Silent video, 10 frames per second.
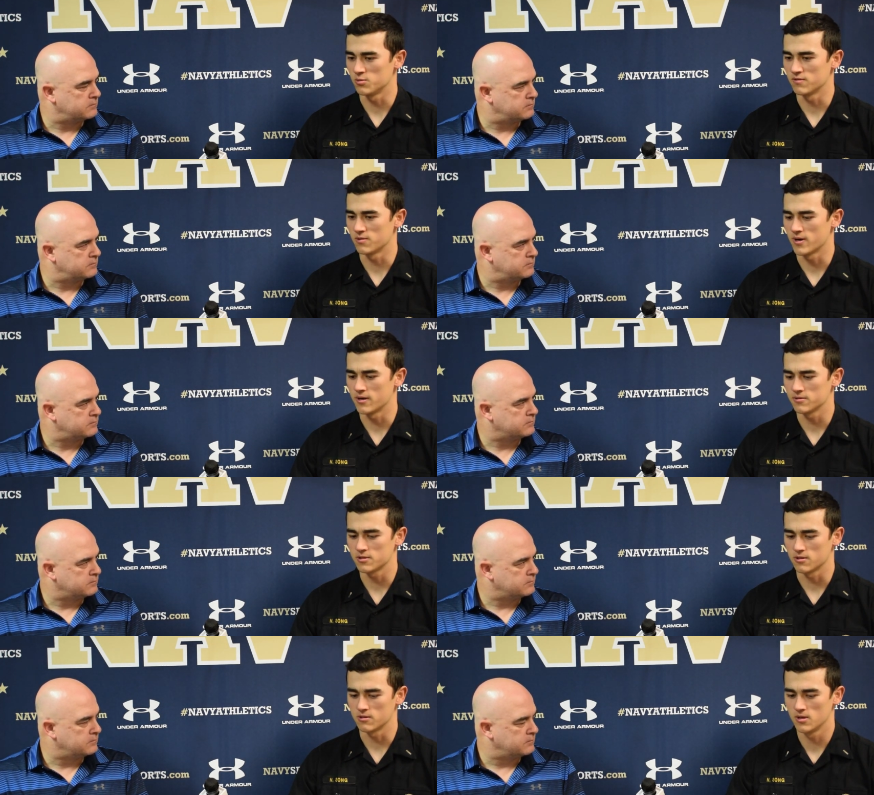Speaker 1: moving around,
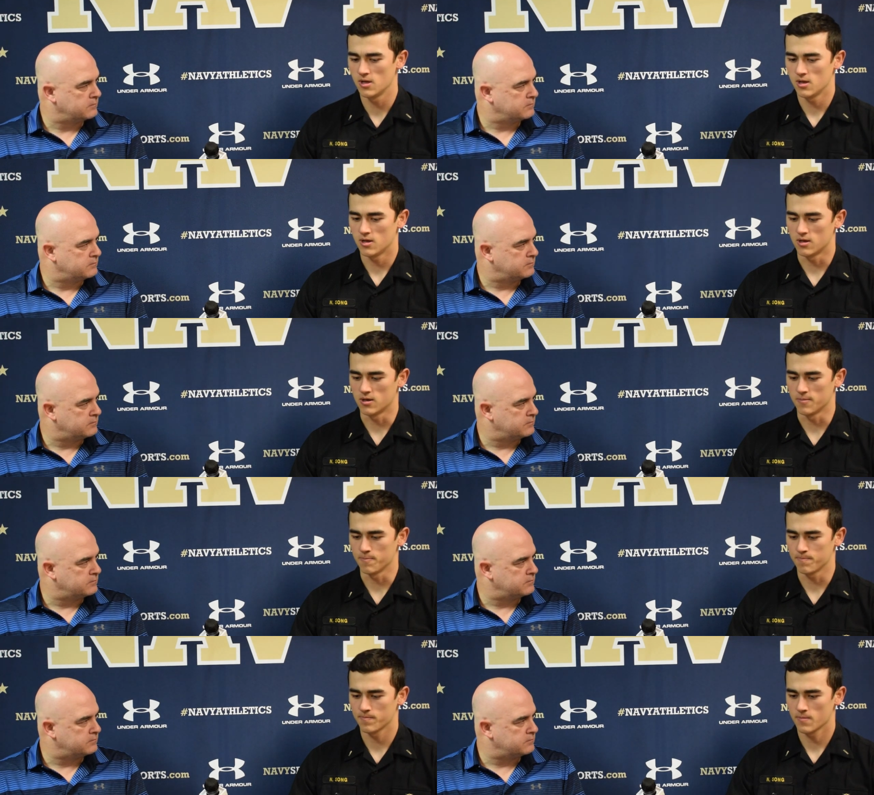so
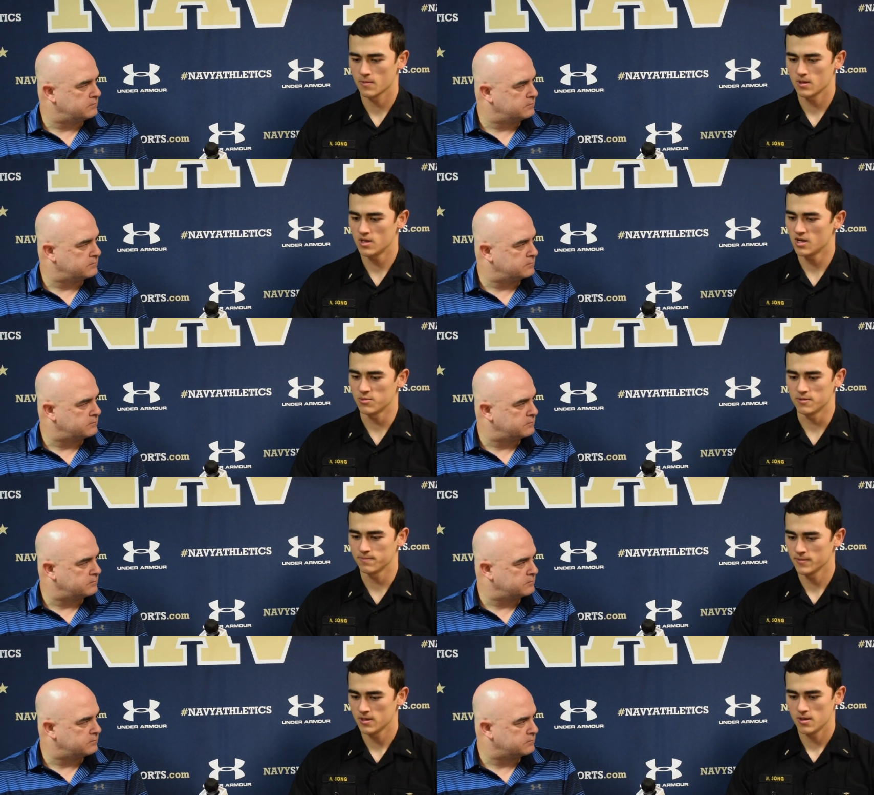um, yeah, I
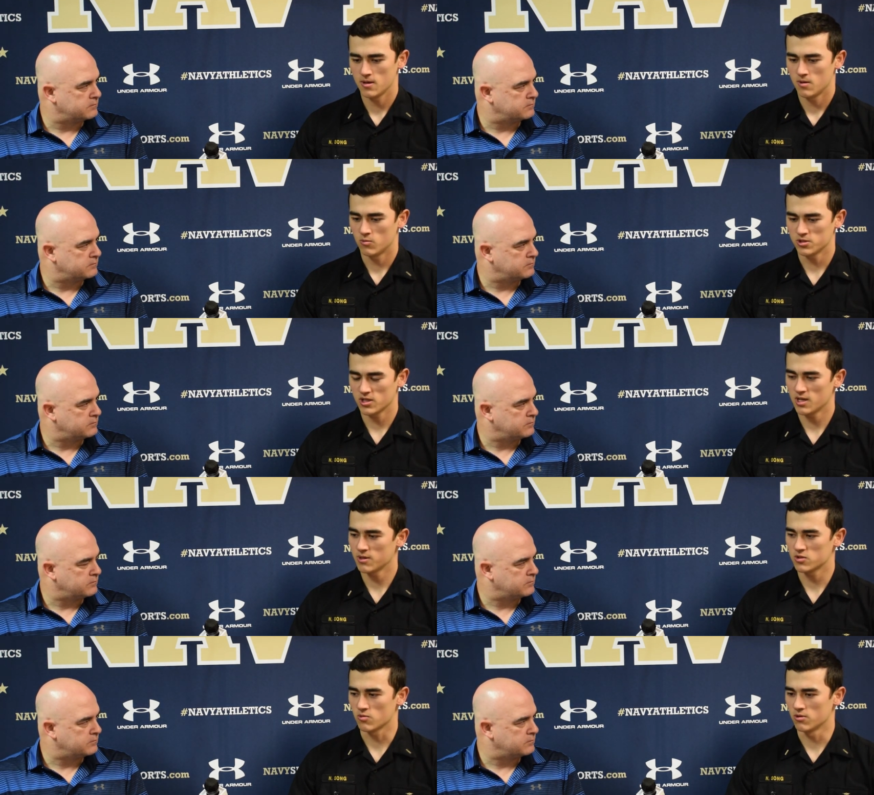mean, once the game
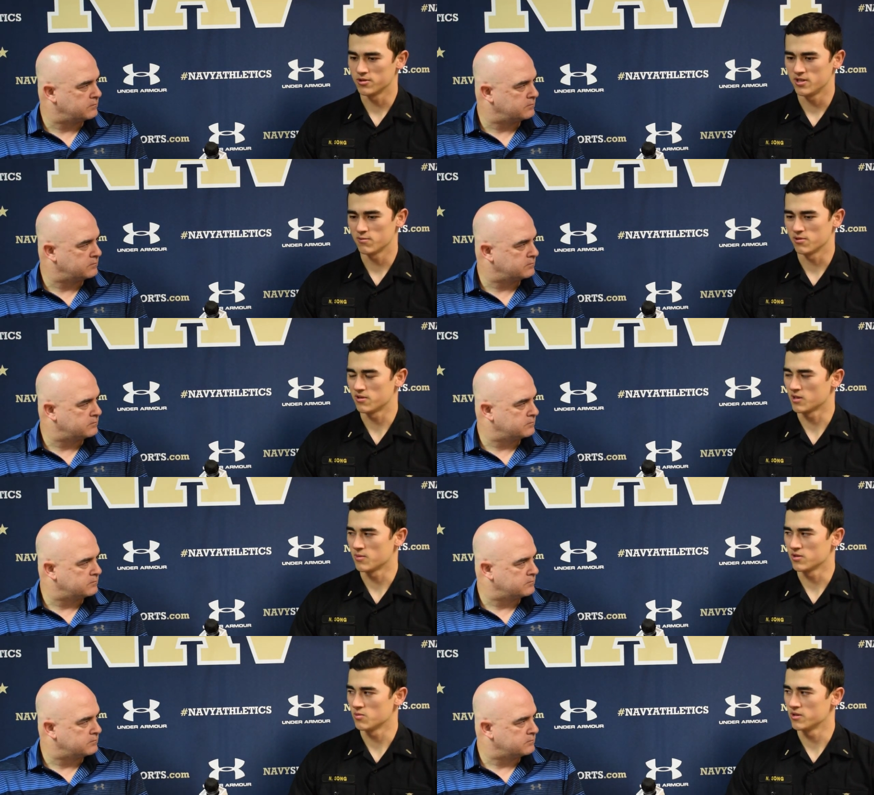gets rolling, you never really think
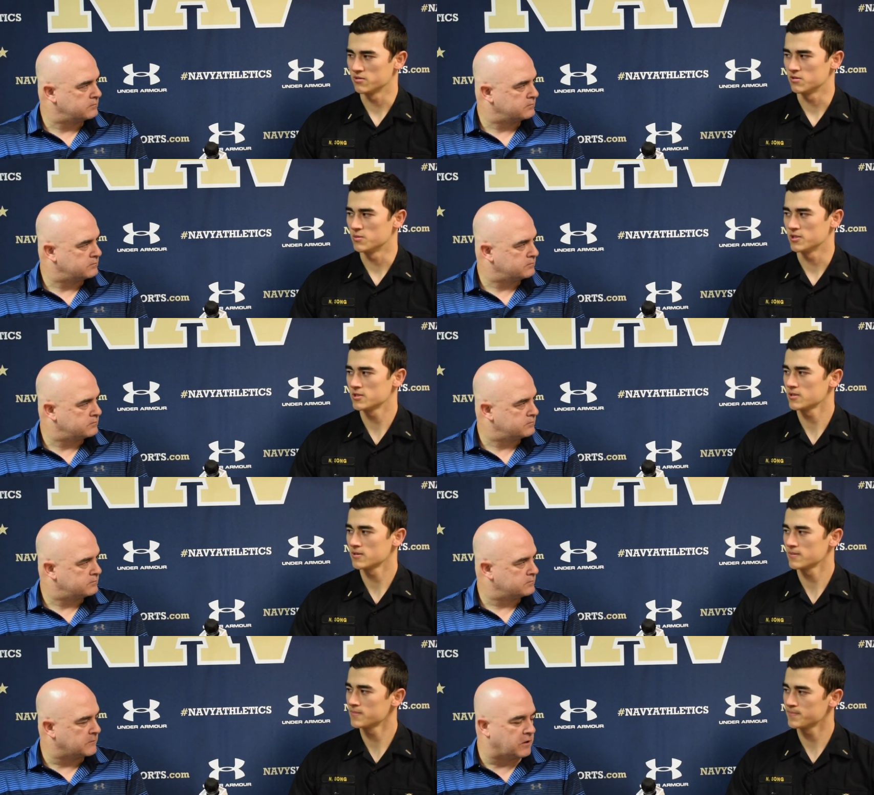about the weather too much.
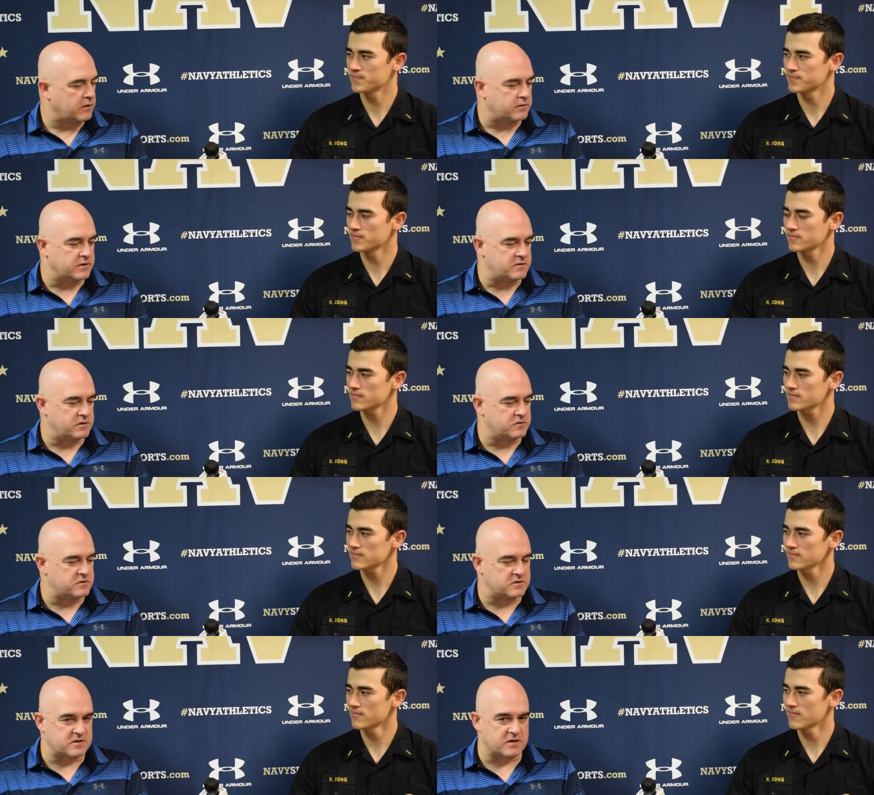
Speaker 2: All right, continued
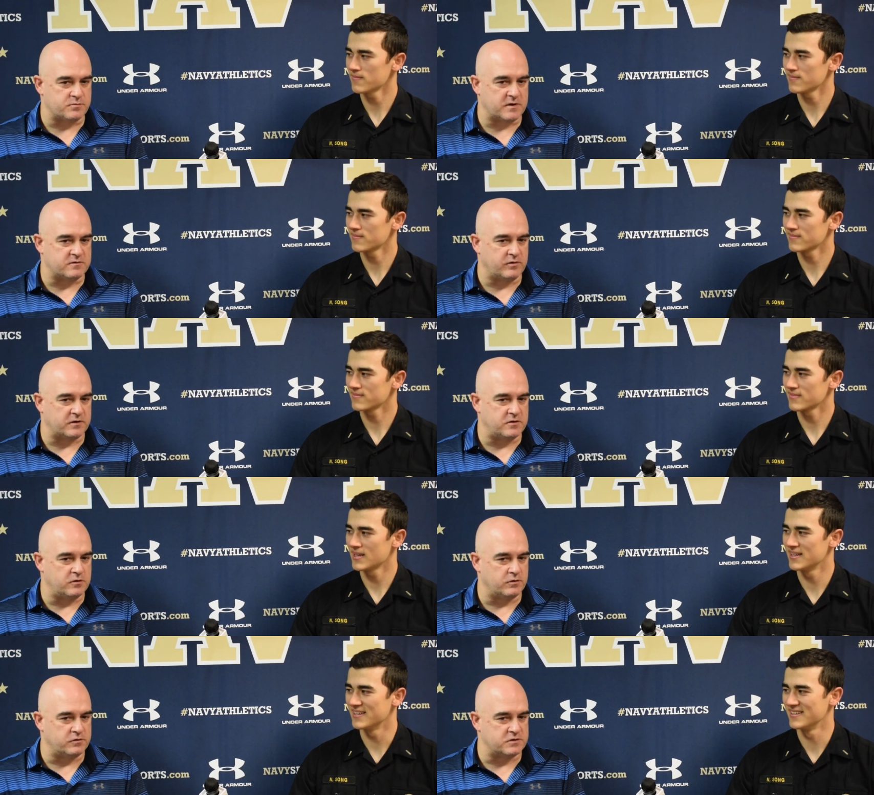success. Best of luck to
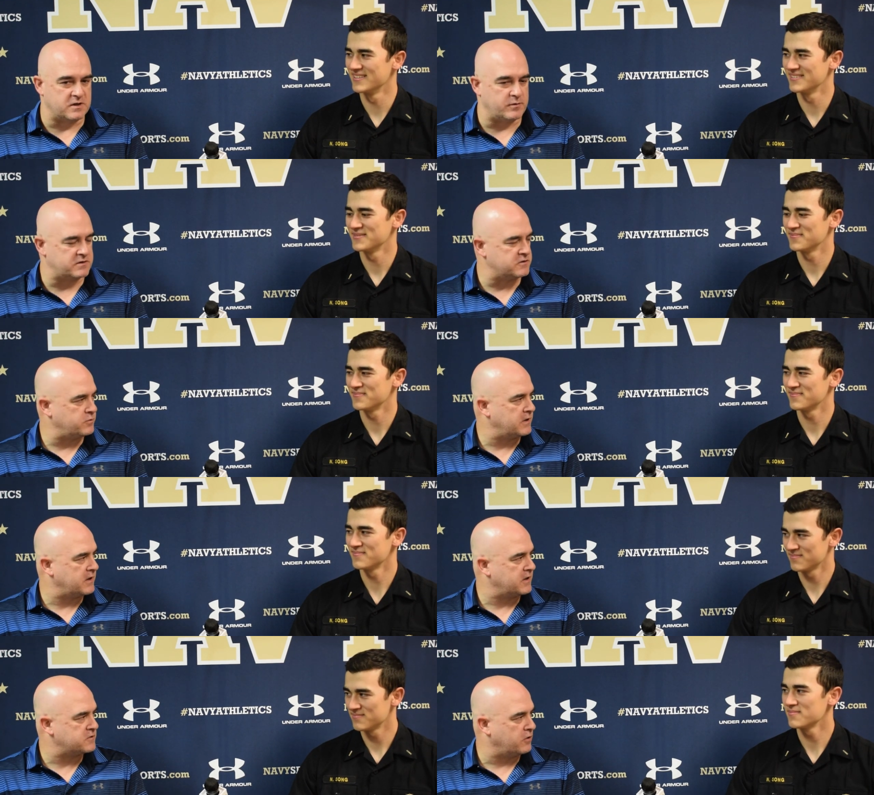you and your teammates this
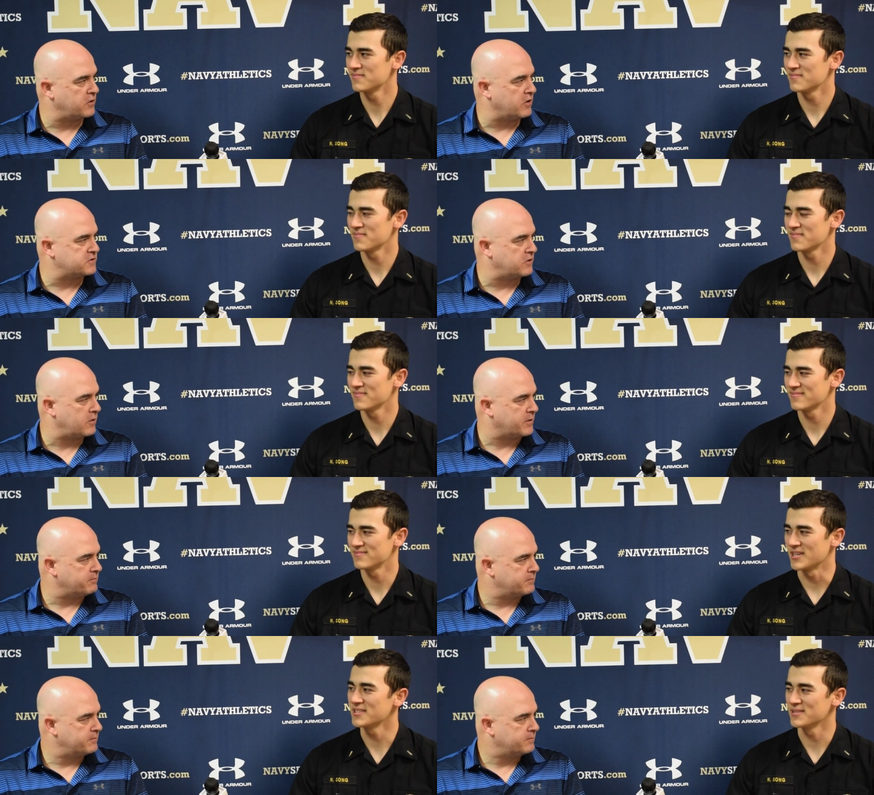weekend against Holy Cross and Army.
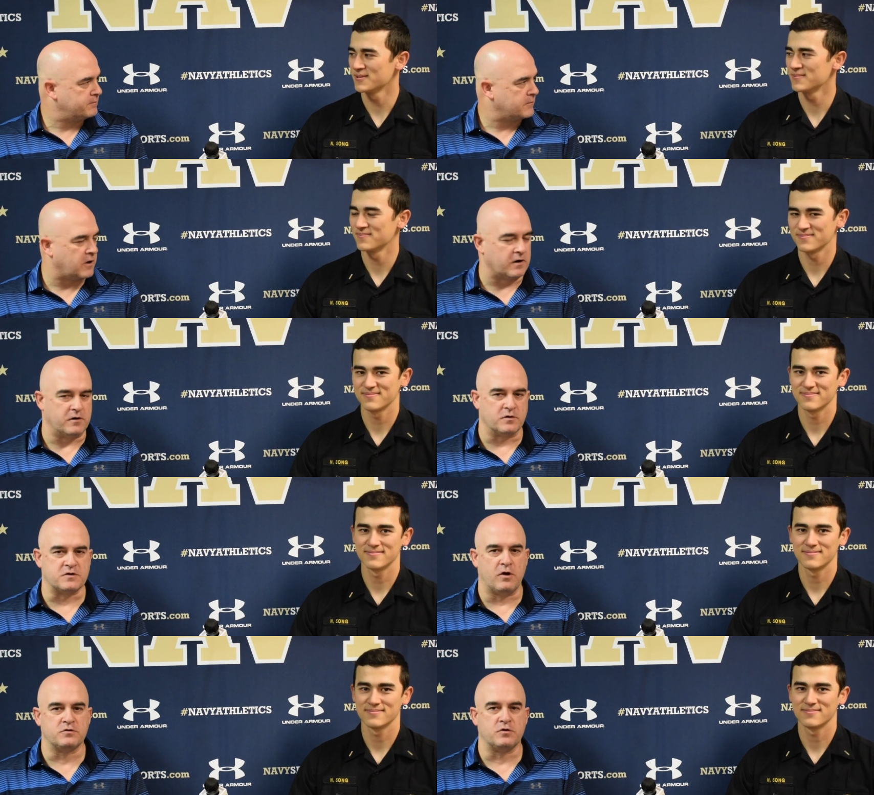Thank you. All right, Noah
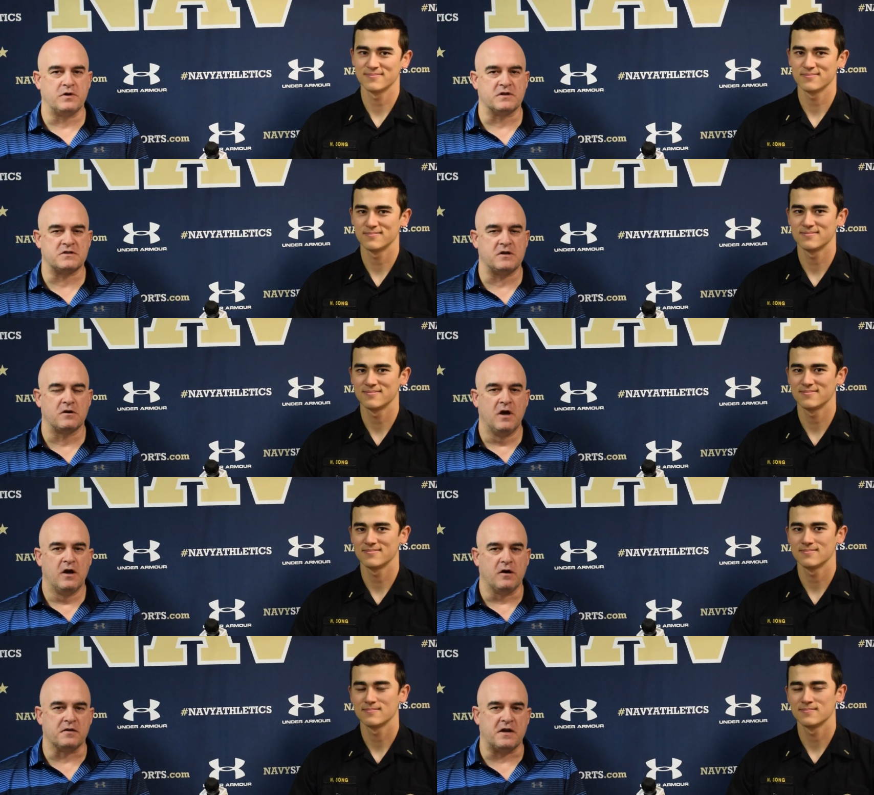Song joining us here on